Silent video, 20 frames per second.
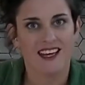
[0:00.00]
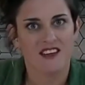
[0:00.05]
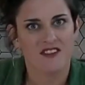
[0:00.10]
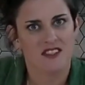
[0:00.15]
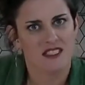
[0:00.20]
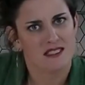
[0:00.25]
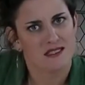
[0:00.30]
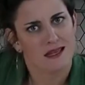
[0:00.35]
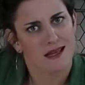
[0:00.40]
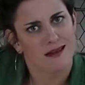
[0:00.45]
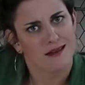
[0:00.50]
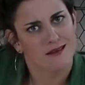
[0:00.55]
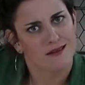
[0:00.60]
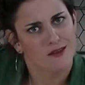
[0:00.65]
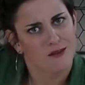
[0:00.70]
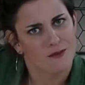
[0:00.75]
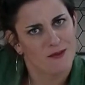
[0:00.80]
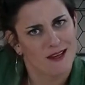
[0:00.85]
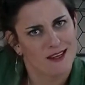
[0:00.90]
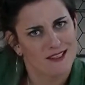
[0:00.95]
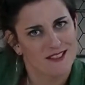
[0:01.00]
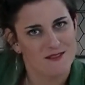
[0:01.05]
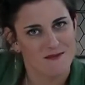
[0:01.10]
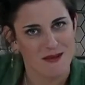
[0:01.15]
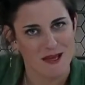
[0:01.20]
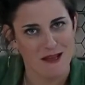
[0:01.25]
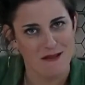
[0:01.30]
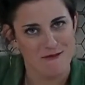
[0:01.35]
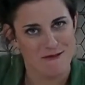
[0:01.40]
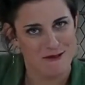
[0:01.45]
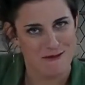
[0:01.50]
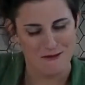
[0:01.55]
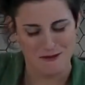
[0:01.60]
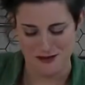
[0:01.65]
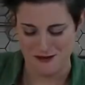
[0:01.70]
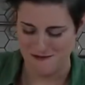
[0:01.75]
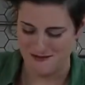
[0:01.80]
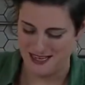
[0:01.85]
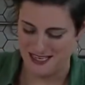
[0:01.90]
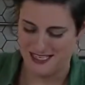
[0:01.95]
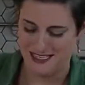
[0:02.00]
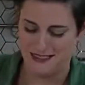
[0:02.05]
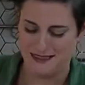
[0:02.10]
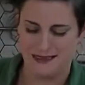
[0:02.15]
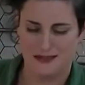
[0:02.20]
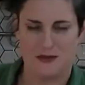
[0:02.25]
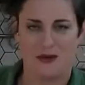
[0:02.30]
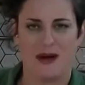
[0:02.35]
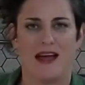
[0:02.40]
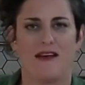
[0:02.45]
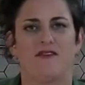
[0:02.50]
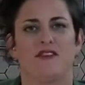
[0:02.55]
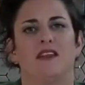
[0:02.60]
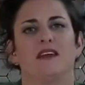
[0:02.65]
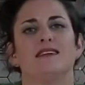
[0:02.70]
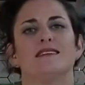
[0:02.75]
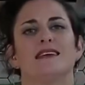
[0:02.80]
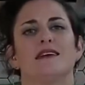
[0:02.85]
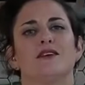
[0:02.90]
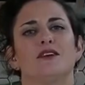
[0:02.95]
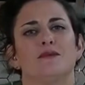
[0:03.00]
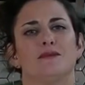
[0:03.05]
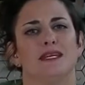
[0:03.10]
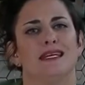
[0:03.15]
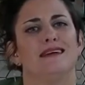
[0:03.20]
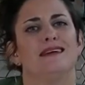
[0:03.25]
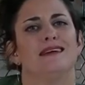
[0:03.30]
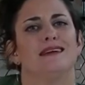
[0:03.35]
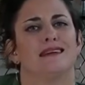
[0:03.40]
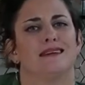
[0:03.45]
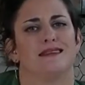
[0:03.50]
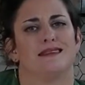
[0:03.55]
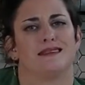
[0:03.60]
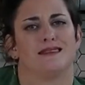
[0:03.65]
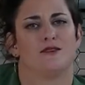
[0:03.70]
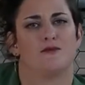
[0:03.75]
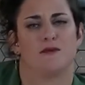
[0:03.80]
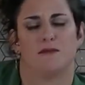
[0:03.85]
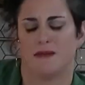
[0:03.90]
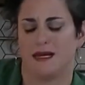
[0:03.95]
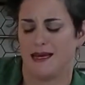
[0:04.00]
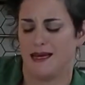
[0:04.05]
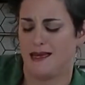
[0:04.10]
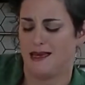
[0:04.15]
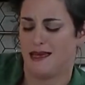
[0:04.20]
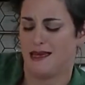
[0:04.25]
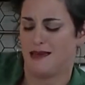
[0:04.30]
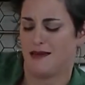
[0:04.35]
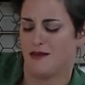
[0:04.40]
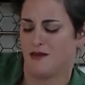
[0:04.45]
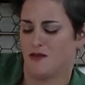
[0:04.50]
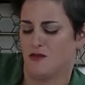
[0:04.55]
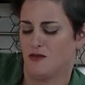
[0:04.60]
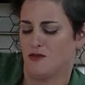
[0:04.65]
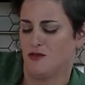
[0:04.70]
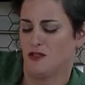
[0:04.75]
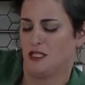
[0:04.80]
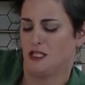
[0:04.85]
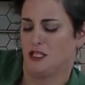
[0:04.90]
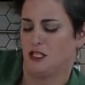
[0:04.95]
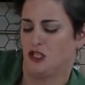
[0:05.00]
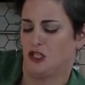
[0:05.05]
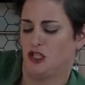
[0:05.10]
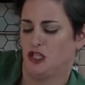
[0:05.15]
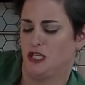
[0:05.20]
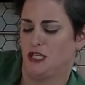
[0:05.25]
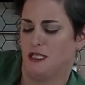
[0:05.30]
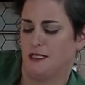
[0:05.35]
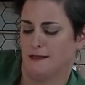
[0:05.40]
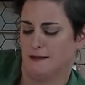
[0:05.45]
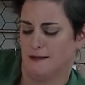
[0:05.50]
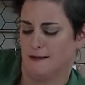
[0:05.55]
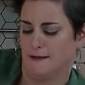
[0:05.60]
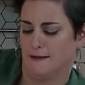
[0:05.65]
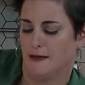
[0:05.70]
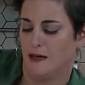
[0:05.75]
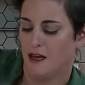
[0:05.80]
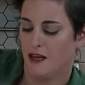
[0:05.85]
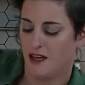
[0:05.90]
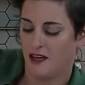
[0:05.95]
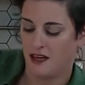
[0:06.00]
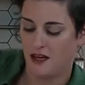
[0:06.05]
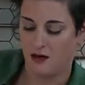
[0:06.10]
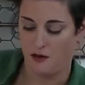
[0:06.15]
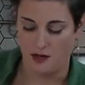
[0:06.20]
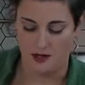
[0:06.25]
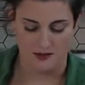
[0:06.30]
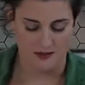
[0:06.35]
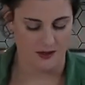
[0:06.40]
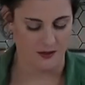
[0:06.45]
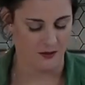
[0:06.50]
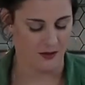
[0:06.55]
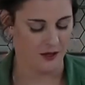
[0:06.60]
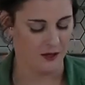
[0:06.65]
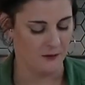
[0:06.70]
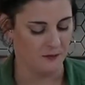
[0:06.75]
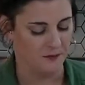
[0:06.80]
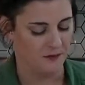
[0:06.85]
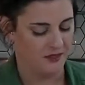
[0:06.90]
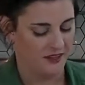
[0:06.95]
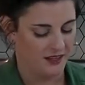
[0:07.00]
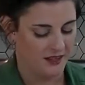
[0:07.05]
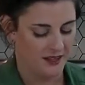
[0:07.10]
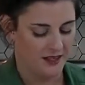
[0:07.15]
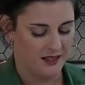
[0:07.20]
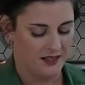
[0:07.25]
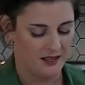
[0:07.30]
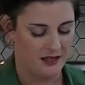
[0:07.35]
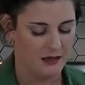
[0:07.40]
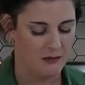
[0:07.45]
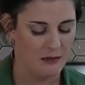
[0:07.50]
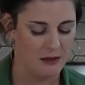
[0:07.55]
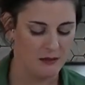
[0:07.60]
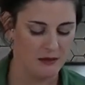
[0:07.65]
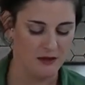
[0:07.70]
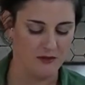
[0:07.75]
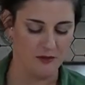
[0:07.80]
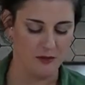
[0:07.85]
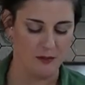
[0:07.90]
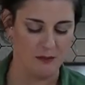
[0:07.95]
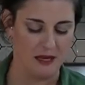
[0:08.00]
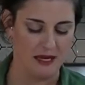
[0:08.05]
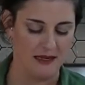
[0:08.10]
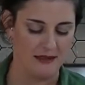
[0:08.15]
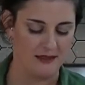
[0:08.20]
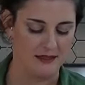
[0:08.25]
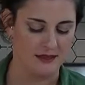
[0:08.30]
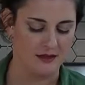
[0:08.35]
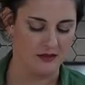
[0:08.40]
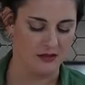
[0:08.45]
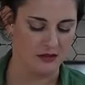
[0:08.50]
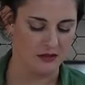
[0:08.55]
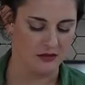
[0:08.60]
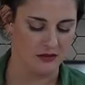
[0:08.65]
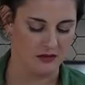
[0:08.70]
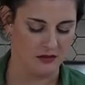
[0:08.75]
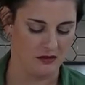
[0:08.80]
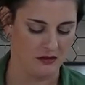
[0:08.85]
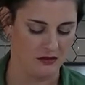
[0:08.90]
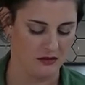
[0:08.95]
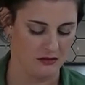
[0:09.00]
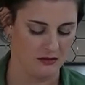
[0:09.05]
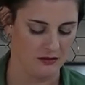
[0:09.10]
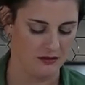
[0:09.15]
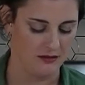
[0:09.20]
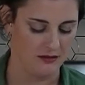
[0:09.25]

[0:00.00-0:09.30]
have these tiny little pots of paint from one of my kids' craft things. How come he can get this open, but I can't? Oh, Jesus. All right, there we go. Maybe if we paint it a little, it'll...